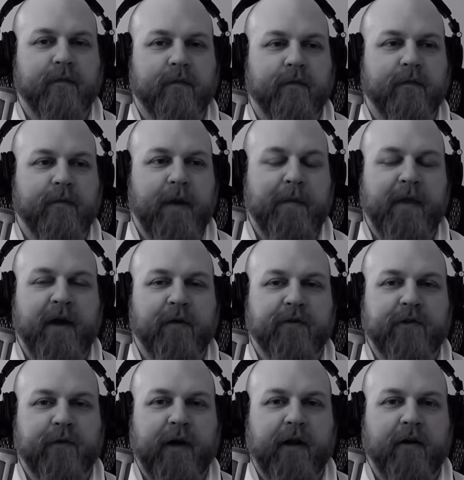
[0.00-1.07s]
Maybe that was
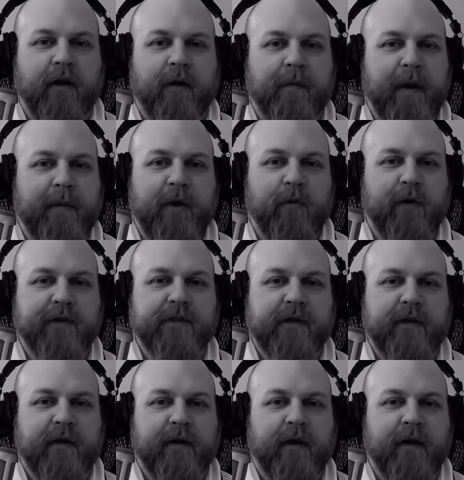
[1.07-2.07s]
the right call. Maybe it wasn't.